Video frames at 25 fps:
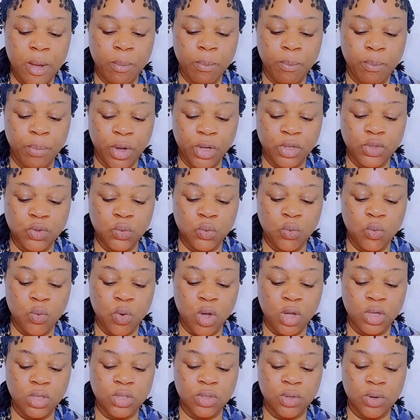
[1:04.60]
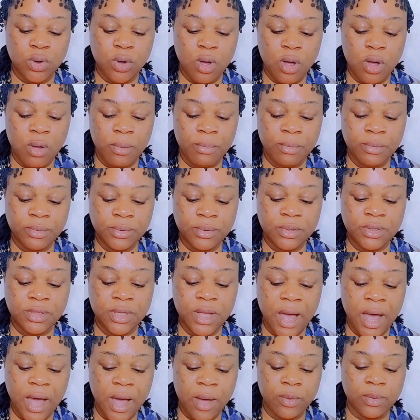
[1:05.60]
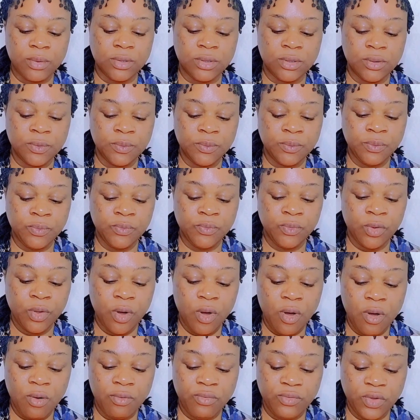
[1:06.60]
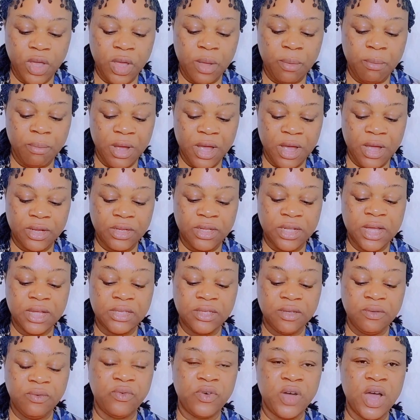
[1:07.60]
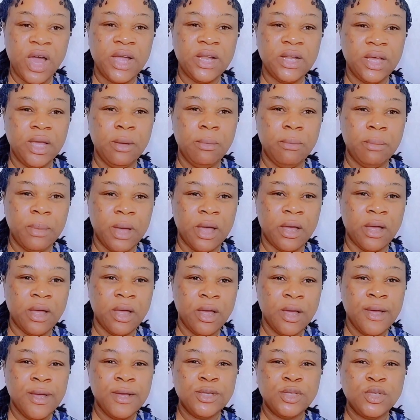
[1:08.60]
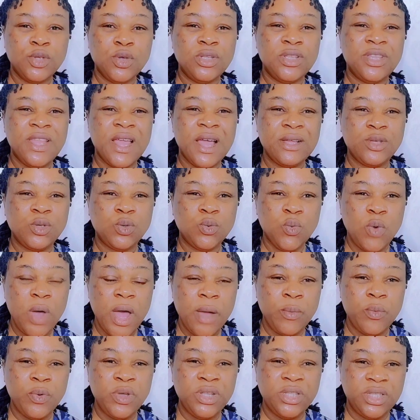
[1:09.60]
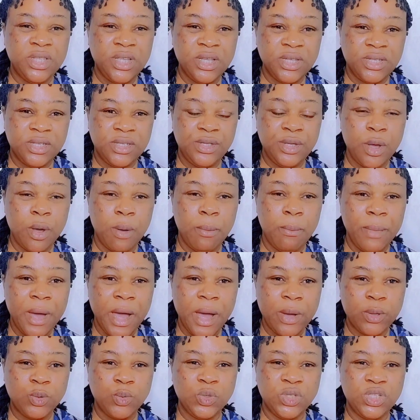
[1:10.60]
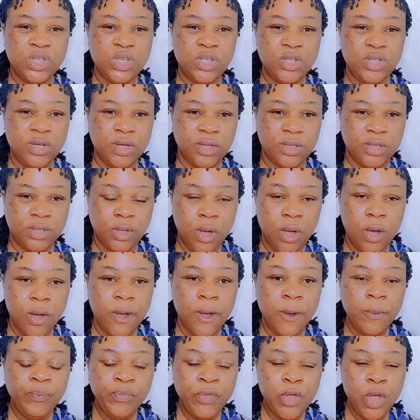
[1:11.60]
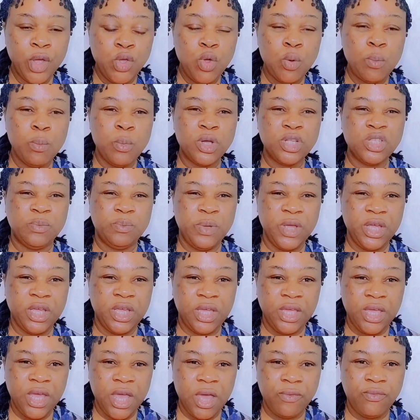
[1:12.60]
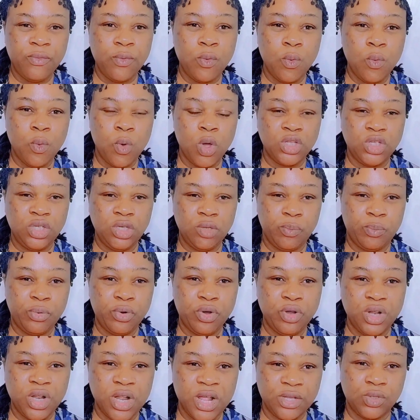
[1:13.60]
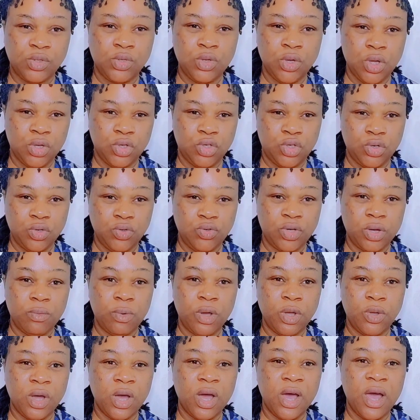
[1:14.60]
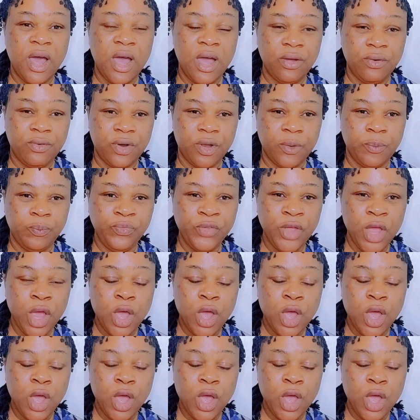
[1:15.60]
but what comes out of a man that defied a man." So that's why with this your mouth, with this your tongue, you must be careful what you pronounce to your children when you're angry.